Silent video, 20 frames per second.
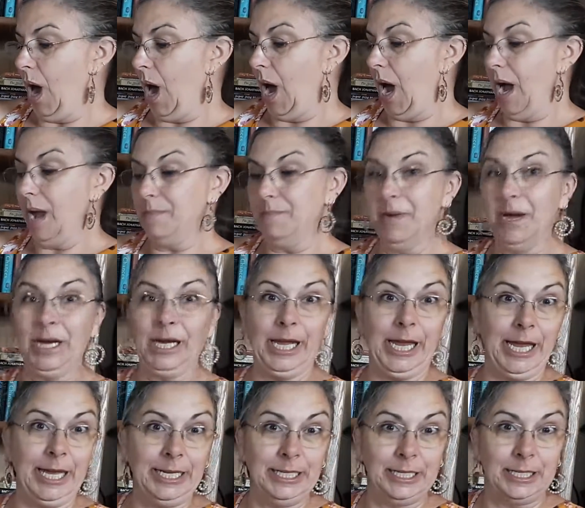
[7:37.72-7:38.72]
a
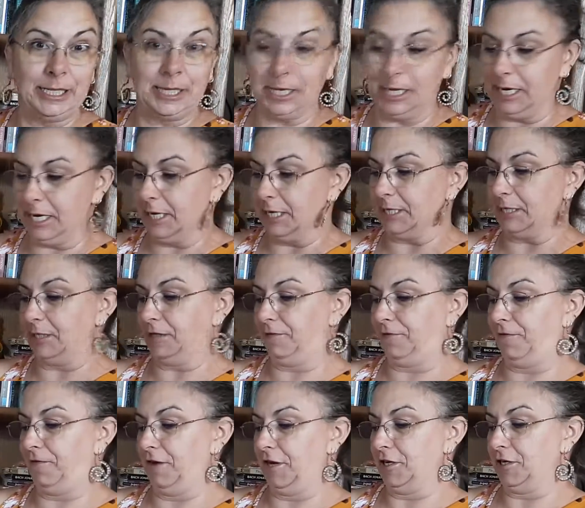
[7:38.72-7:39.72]
kiss-kiss
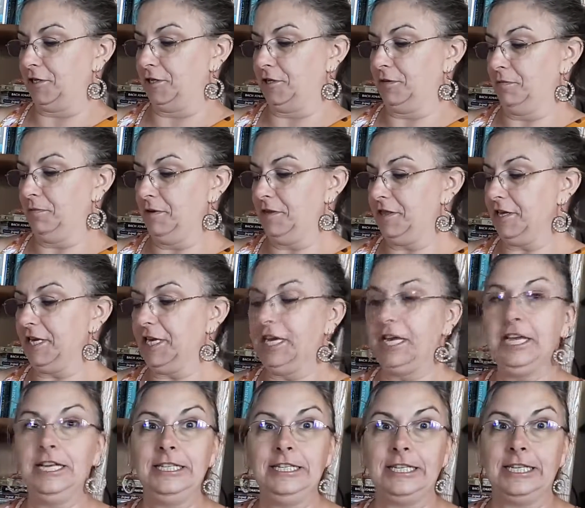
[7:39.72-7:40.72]
fish with a
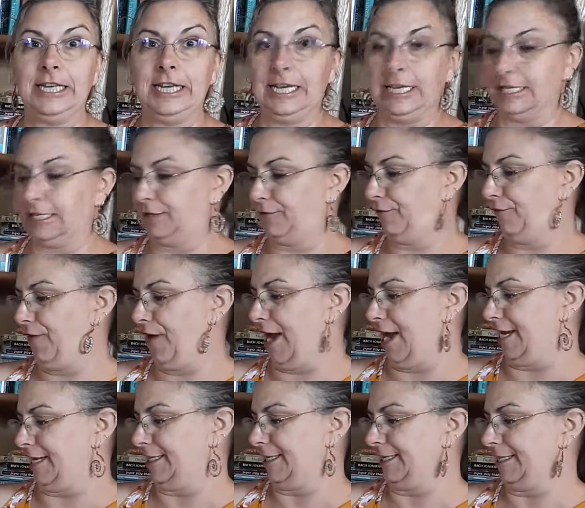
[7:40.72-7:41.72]
kiss-kiss
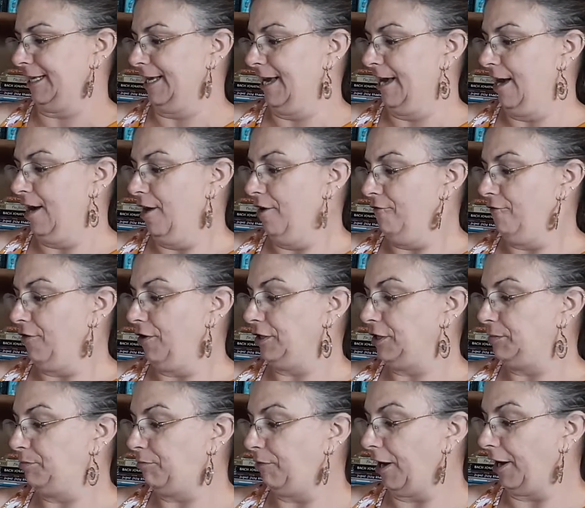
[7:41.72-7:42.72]
face for
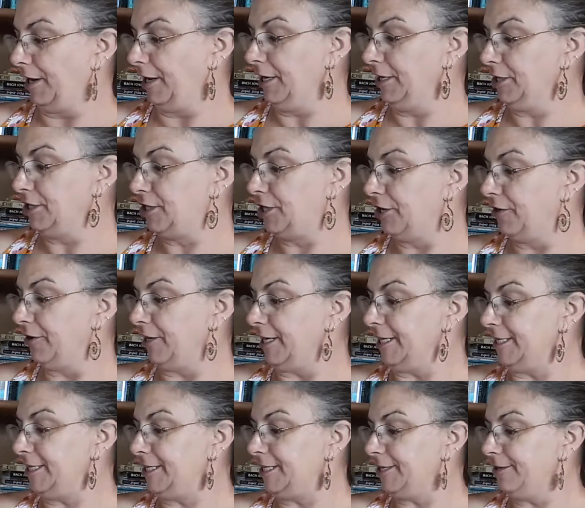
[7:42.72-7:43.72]
spreading cheery
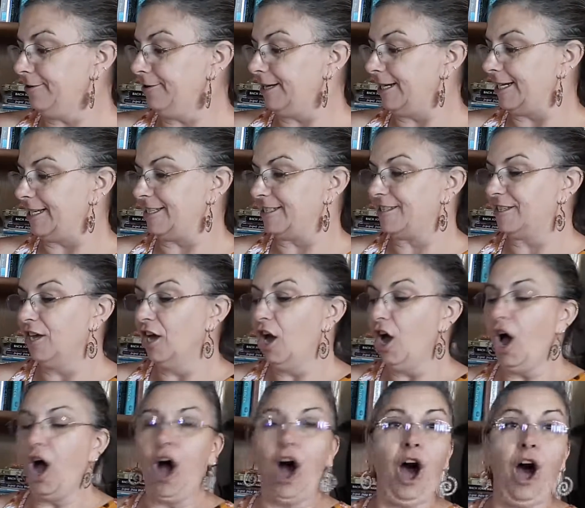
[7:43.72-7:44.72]
cheeries
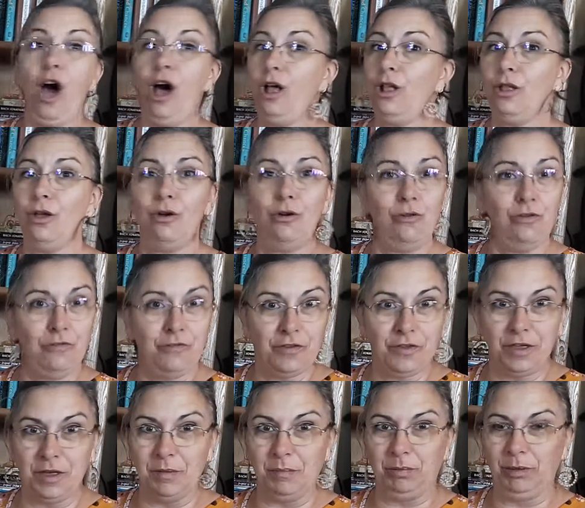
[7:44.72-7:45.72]
all
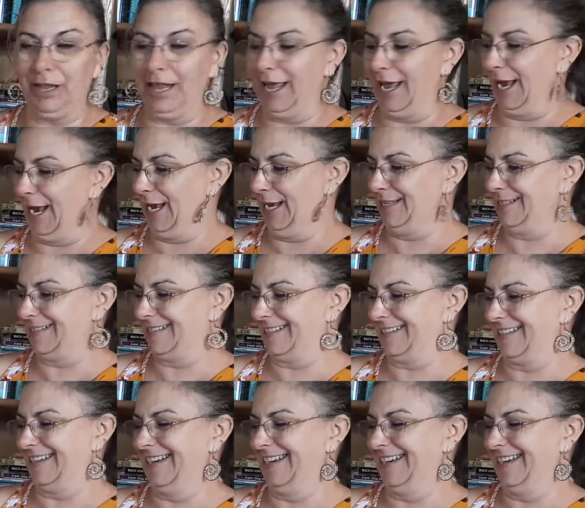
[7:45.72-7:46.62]
over the place.